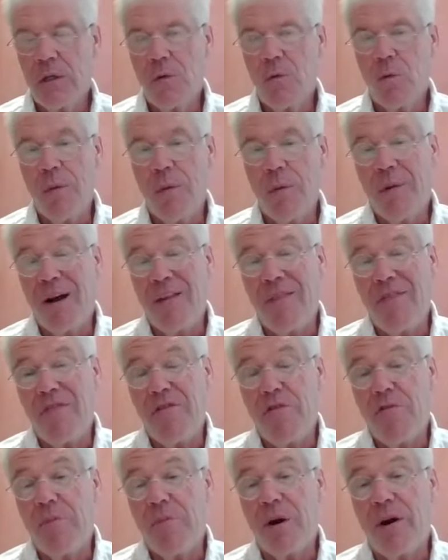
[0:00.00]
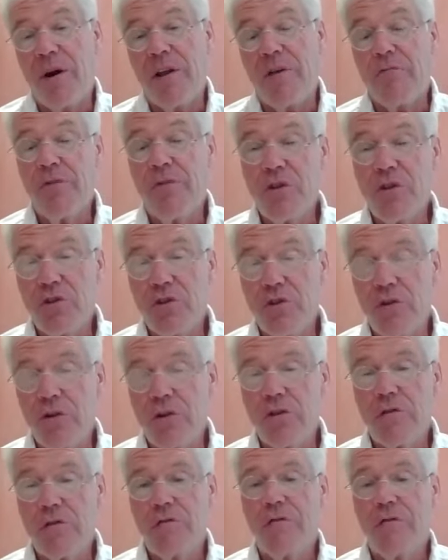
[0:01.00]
we buy third party research